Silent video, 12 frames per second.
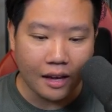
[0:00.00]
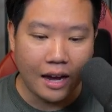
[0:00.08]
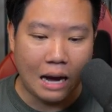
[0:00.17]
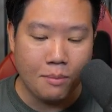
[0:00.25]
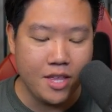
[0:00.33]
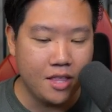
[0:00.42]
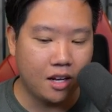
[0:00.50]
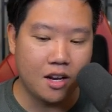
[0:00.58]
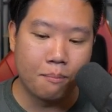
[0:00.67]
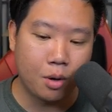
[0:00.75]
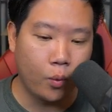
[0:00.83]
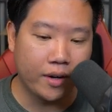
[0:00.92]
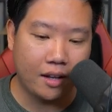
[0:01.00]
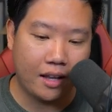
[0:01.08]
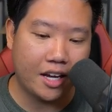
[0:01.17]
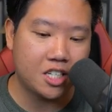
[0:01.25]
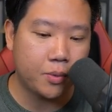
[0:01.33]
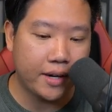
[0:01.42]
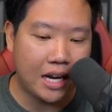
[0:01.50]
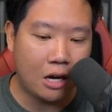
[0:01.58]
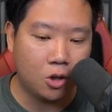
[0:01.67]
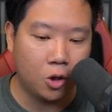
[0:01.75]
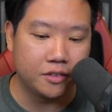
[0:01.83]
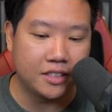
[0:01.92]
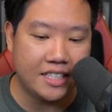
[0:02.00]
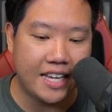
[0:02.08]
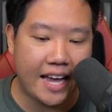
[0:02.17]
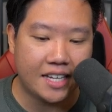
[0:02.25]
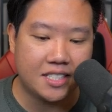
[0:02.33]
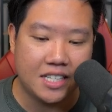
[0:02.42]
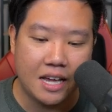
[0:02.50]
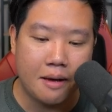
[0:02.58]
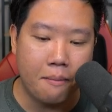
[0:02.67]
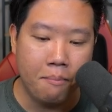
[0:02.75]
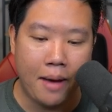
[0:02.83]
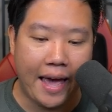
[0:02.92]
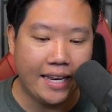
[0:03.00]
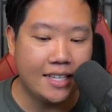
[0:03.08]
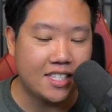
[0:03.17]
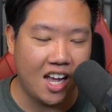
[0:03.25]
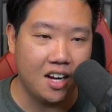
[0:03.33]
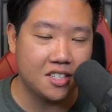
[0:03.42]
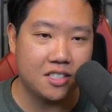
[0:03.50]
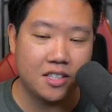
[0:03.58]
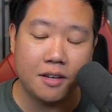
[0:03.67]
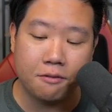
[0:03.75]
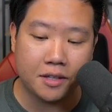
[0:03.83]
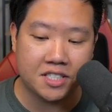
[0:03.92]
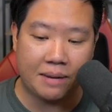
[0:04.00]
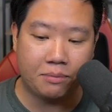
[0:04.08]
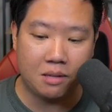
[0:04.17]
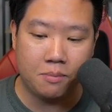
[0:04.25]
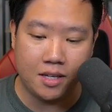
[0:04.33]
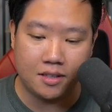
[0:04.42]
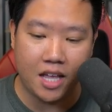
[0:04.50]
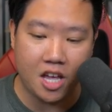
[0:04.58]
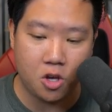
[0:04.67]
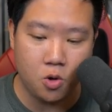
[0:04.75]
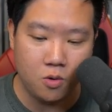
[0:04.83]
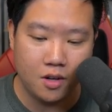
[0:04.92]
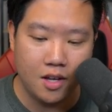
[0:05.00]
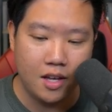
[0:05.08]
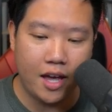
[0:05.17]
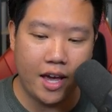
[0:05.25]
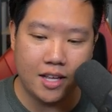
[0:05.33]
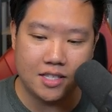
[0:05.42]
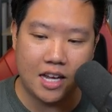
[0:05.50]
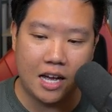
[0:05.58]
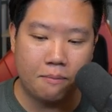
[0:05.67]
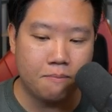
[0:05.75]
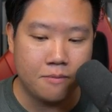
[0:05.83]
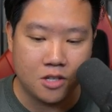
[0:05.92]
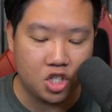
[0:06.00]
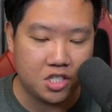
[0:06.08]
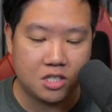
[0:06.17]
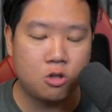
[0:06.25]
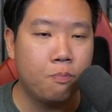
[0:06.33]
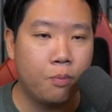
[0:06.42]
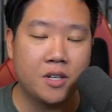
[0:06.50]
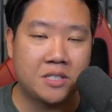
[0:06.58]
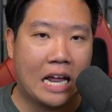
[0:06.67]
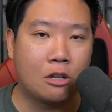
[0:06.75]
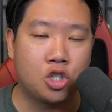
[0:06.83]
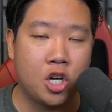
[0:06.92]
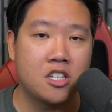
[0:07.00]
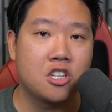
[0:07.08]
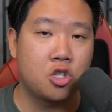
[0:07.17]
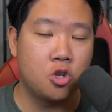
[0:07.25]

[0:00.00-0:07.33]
I'm in the #1 alliance right now called DS Mighty Ducks. They've accepted me. Thank you. And just super excited to share this to you